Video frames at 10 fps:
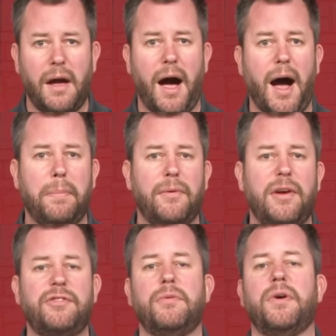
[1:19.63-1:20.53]

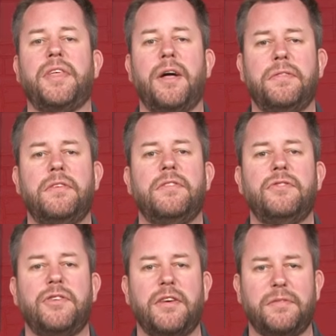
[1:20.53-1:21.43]
Operation without this
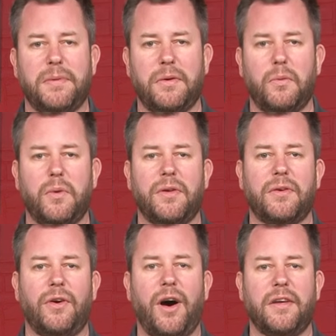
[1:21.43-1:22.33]
adjustment will
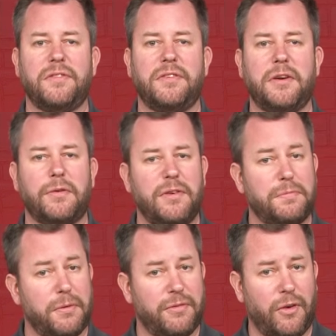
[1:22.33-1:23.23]
cause
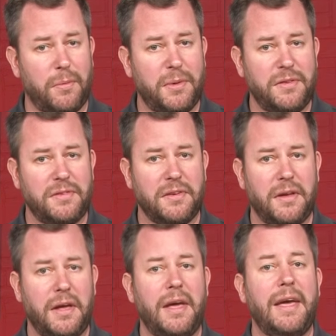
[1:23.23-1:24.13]
decreased performance,
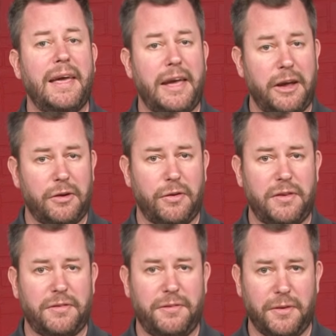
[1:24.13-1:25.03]

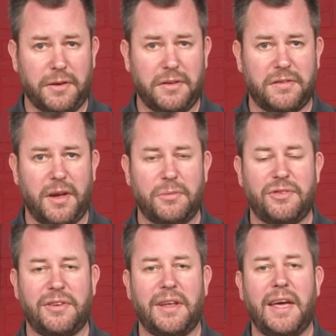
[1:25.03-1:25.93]
increased fuel
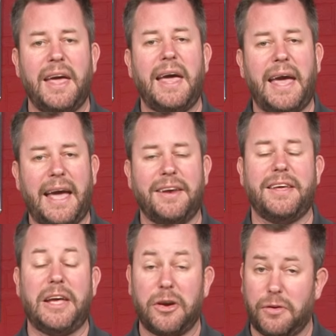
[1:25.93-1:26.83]
consumption, and
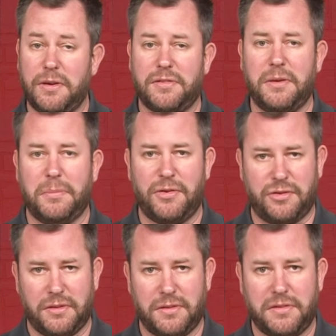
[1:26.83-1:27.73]
increased
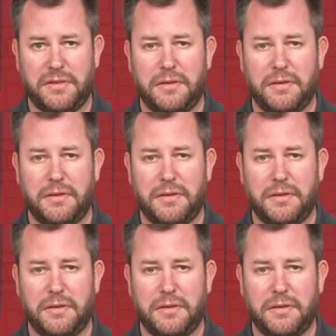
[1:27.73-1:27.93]
emissions.